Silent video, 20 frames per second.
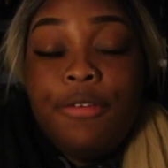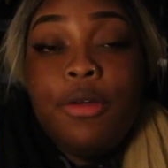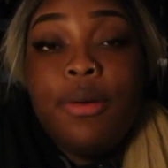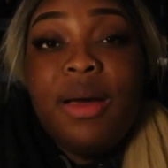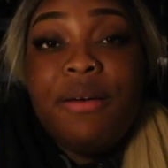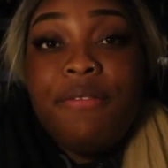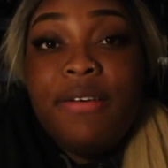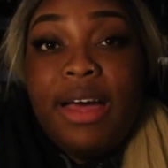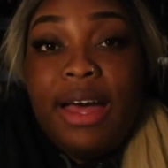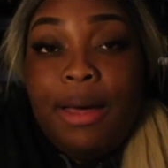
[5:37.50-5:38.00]
you
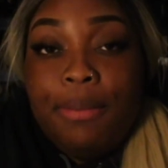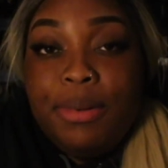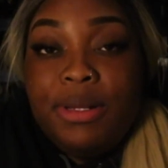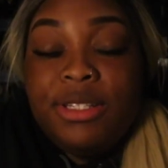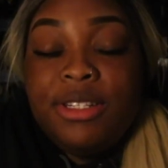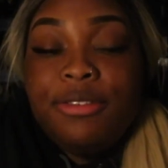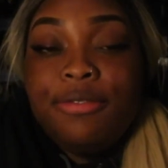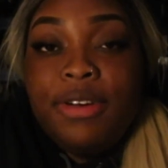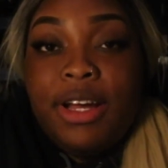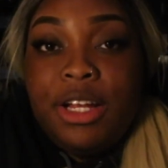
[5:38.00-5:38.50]
ever
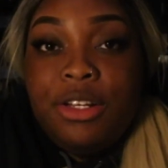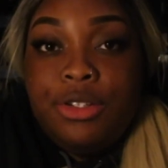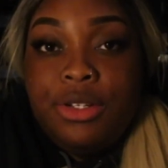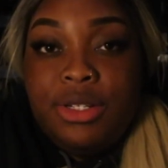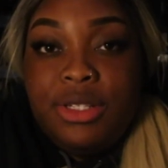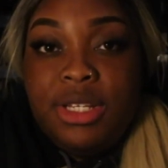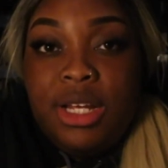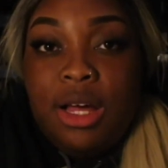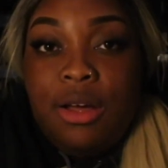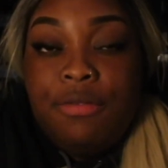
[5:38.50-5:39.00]
happen to find
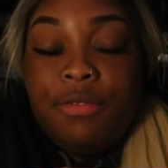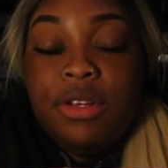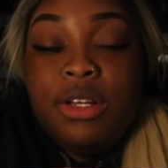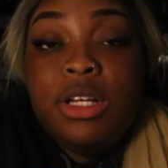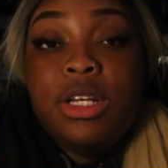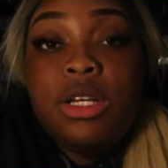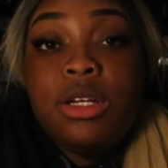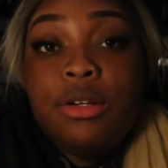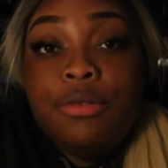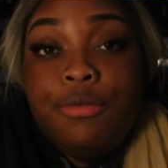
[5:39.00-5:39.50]
yourself
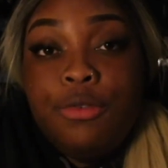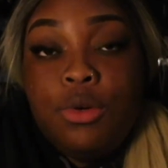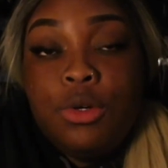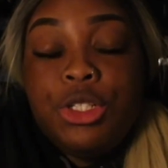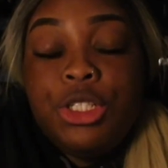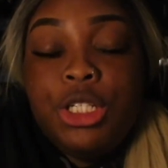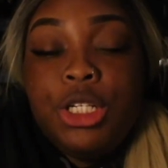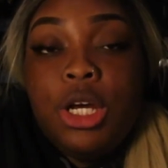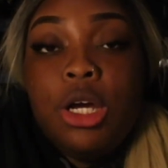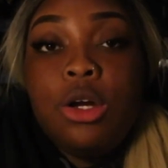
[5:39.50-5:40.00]
in an
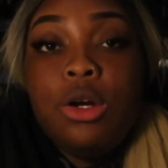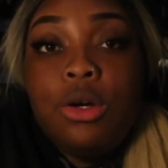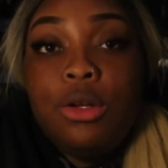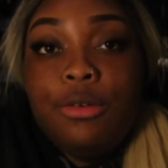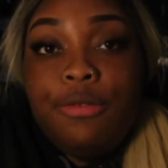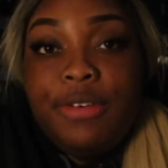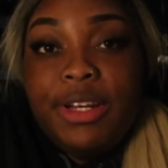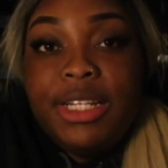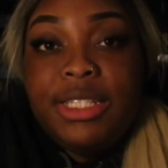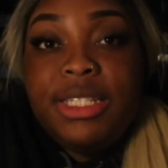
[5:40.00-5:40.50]
unfortunate and
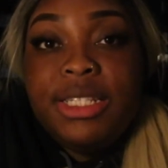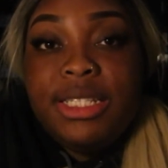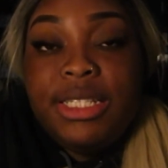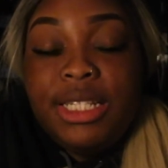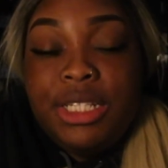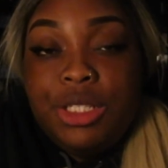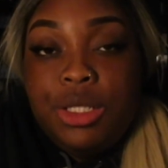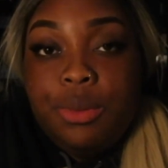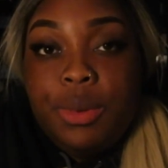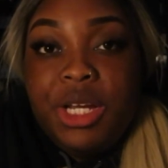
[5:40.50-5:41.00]
conflicting
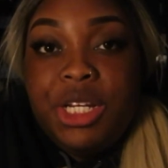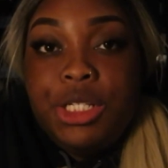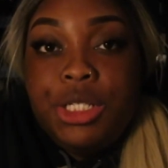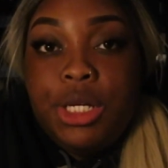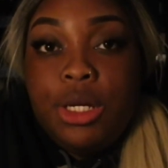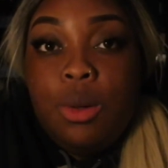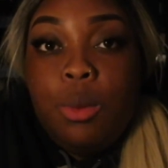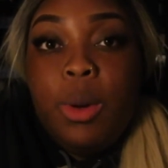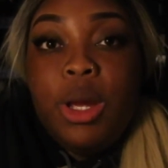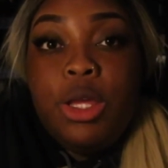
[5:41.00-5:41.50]

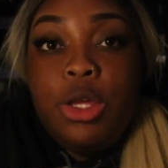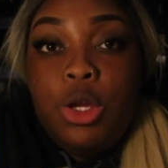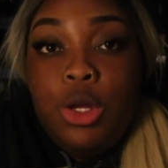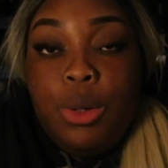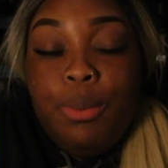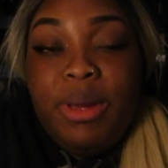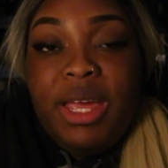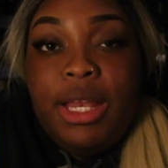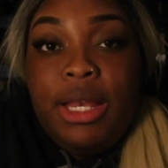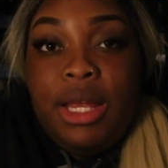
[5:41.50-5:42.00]
situation where
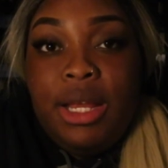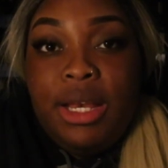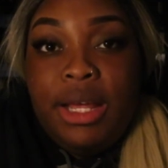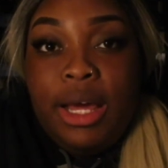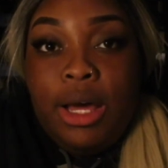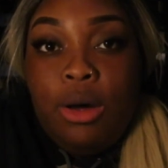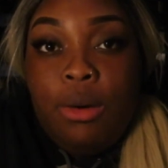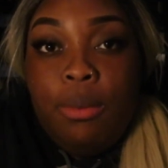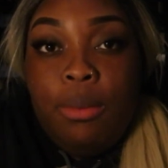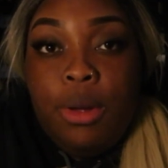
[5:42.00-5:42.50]
you may need
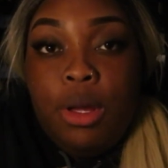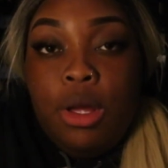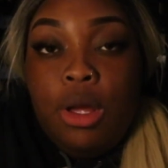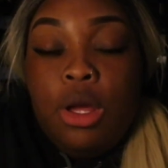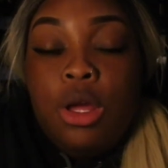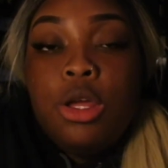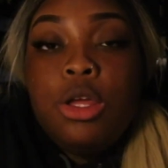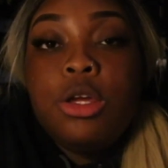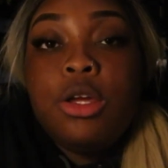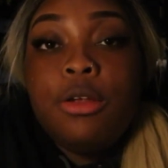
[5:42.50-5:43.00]
help,
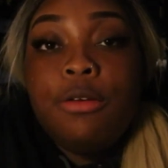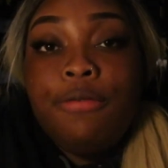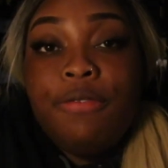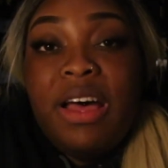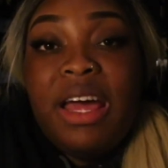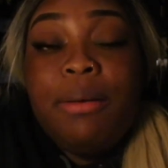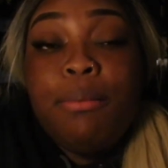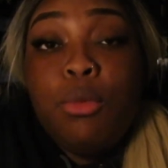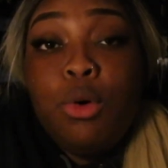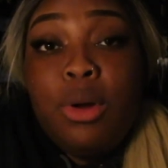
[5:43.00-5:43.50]
you can
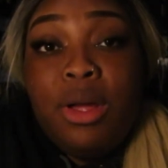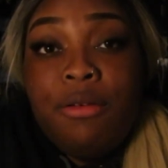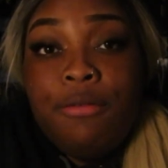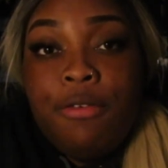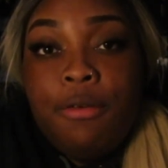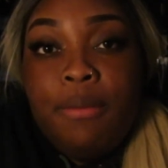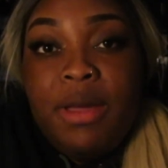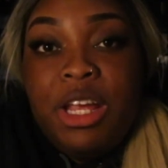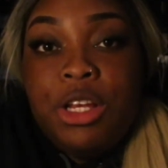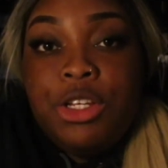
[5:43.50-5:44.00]
find more
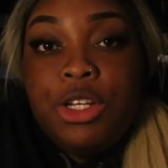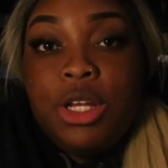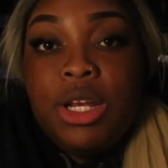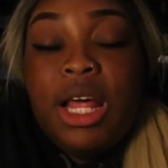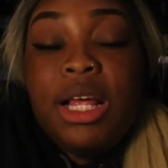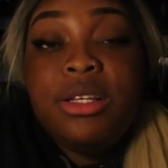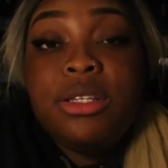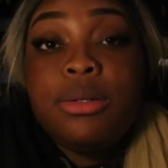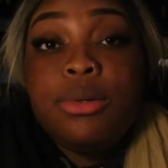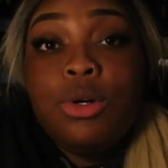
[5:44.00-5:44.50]

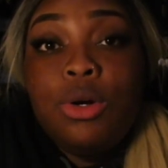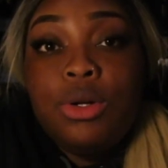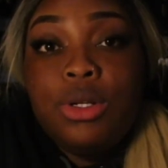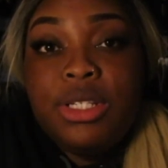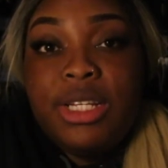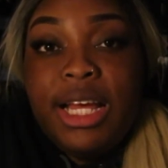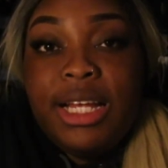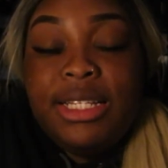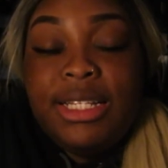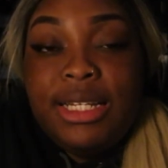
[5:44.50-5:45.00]
information and some
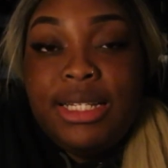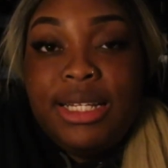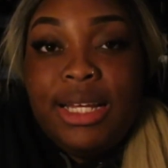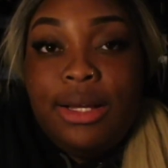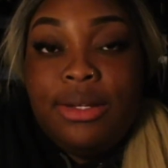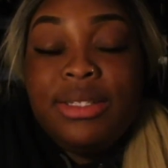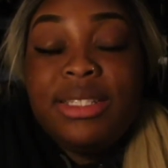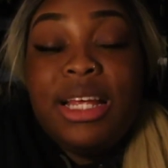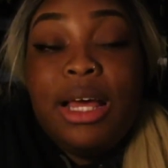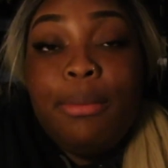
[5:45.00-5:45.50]
contact
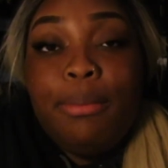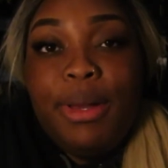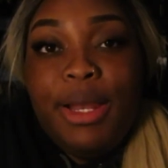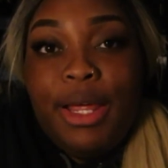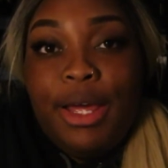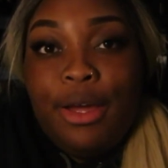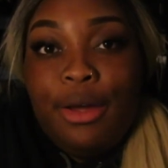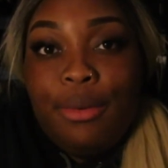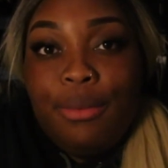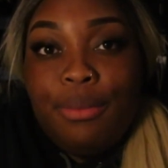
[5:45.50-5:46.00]
details down below.